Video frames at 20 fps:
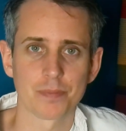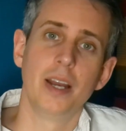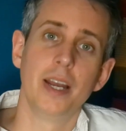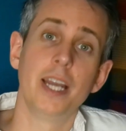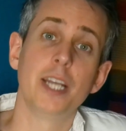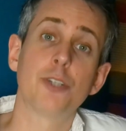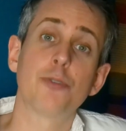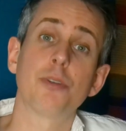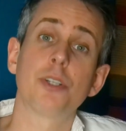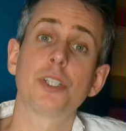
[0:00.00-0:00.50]

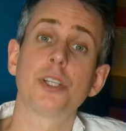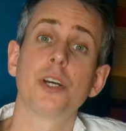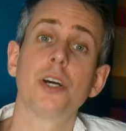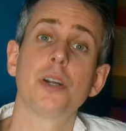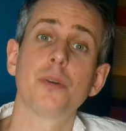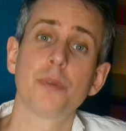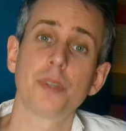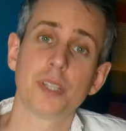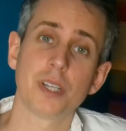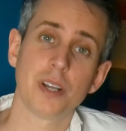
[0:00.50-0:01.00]
His
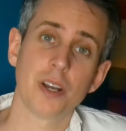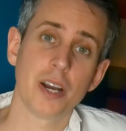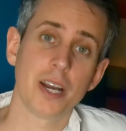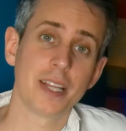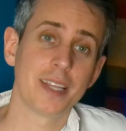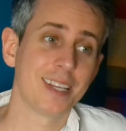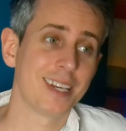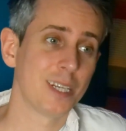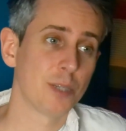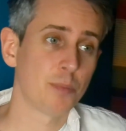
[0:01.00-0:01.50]
return with the
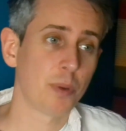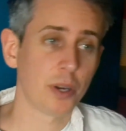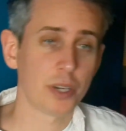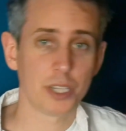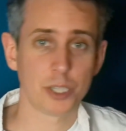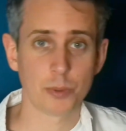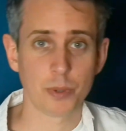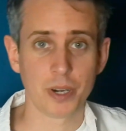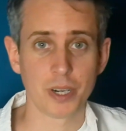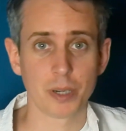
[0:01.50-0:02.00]
line that his body
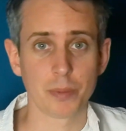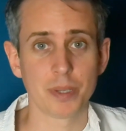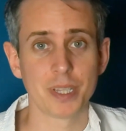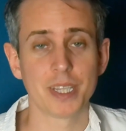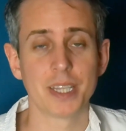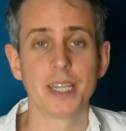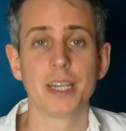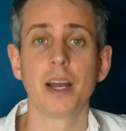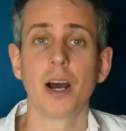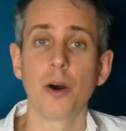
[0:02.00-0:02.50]
is wearing a bit
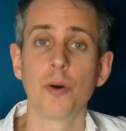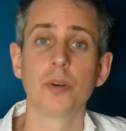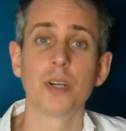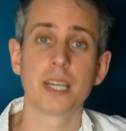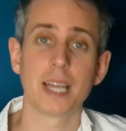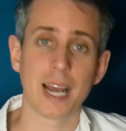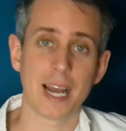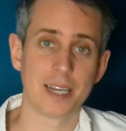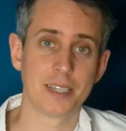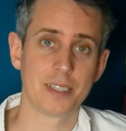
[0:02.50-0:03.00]
thin
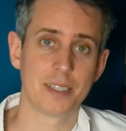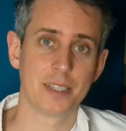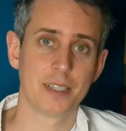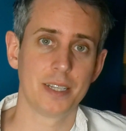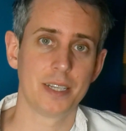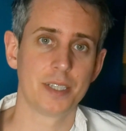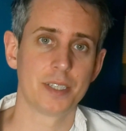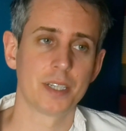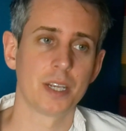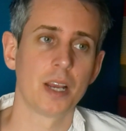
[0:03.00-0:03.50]
only adds to
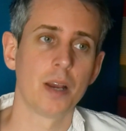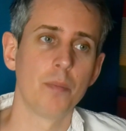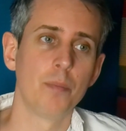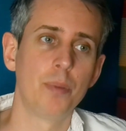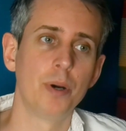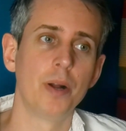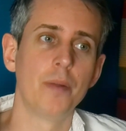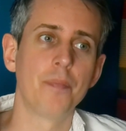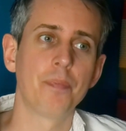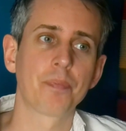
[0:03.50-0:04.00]
this,
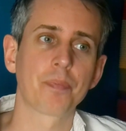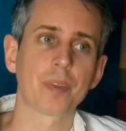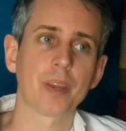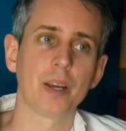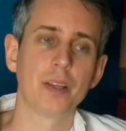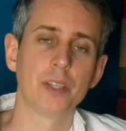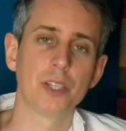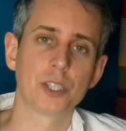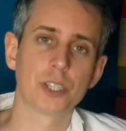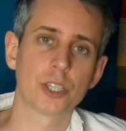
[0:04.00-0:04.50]
but
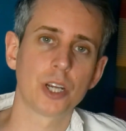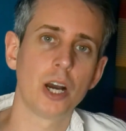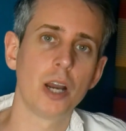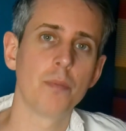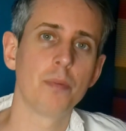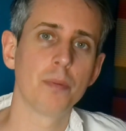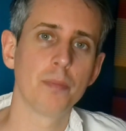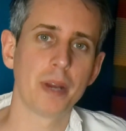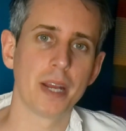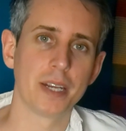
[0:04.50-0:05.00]
the
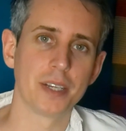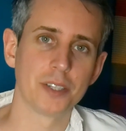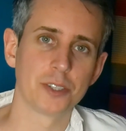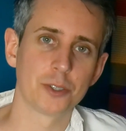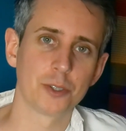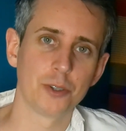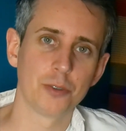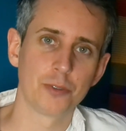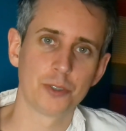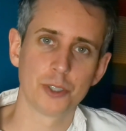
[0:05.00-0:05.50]
Cybermen
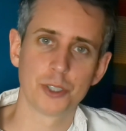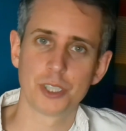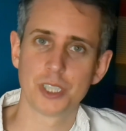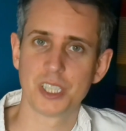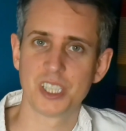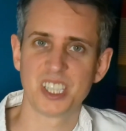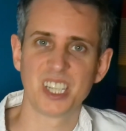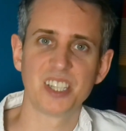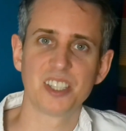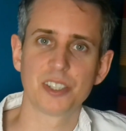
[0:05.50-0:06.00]
sort of just
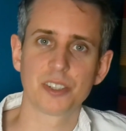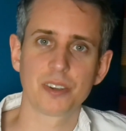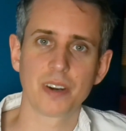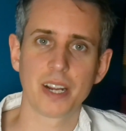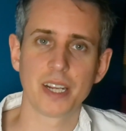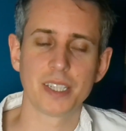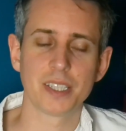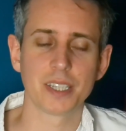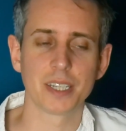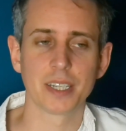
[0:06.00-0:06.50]

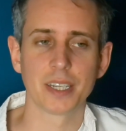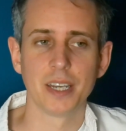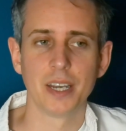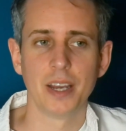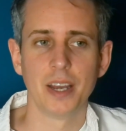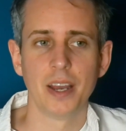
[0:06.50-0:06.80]
disintegrating